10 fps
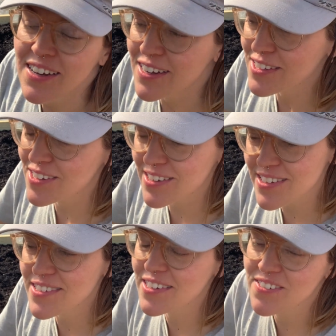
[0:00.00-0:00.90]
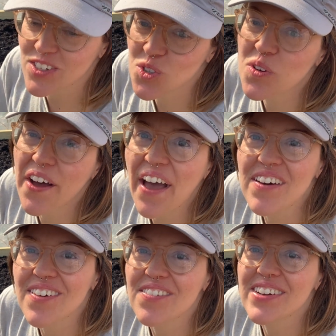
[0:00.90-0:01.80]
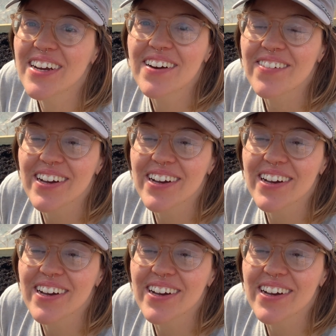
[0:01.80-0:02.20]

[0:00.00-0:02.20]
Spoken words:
So this is a ritual I have every year where I